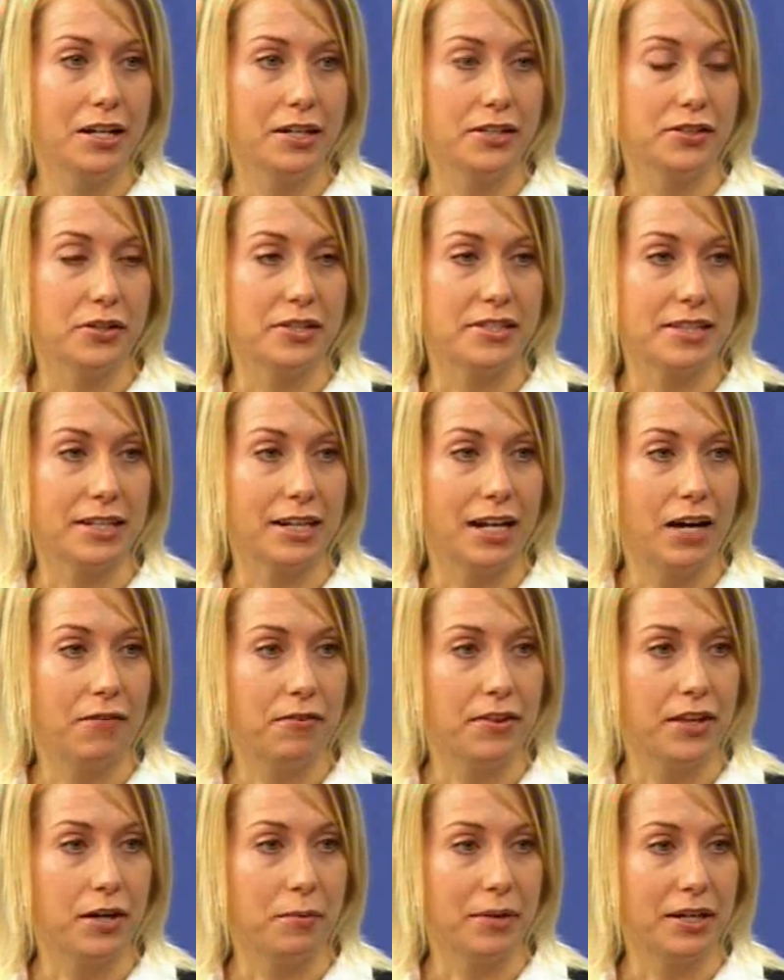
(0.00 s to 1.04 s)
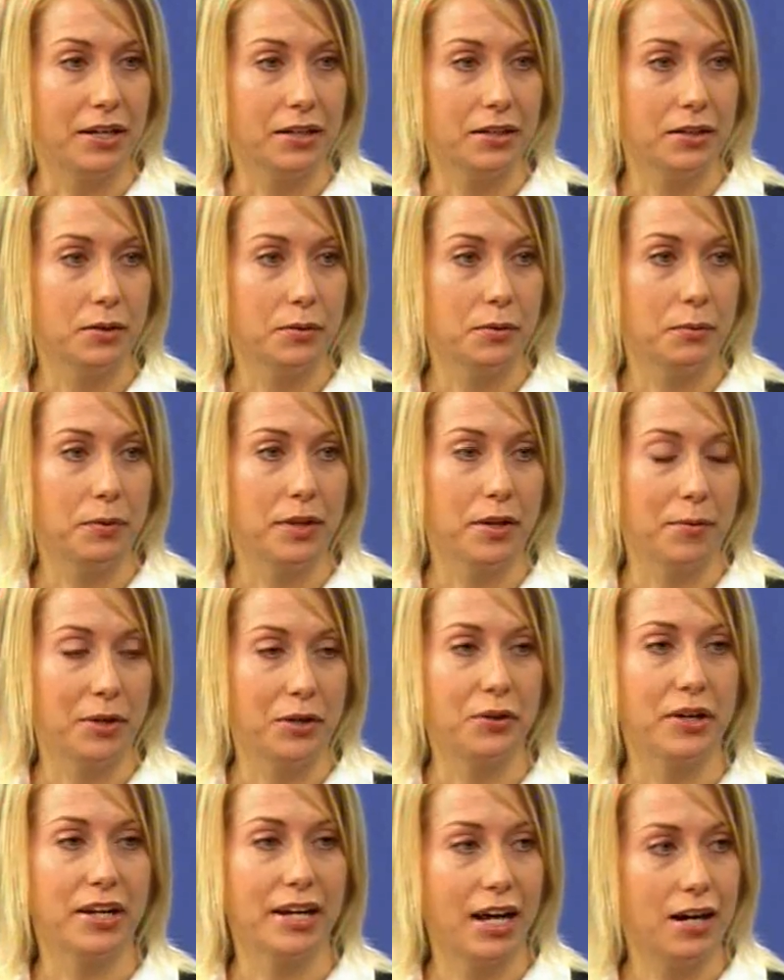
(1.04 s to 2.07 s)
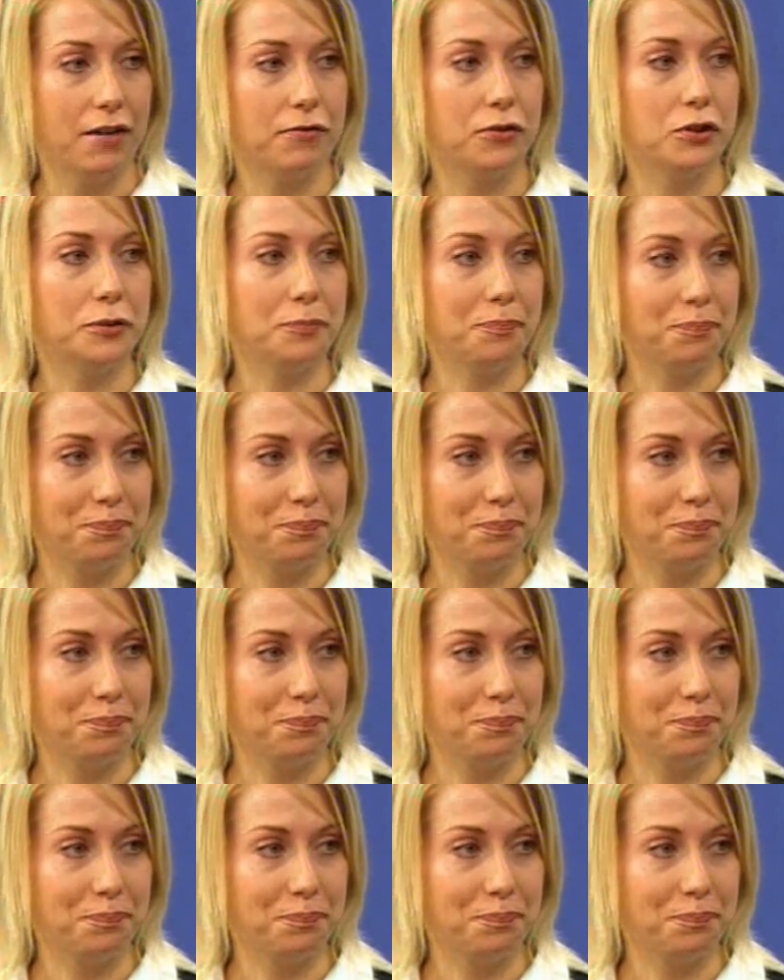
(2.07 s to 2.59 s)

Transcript: So it's the larva that we're, that we're looking out for.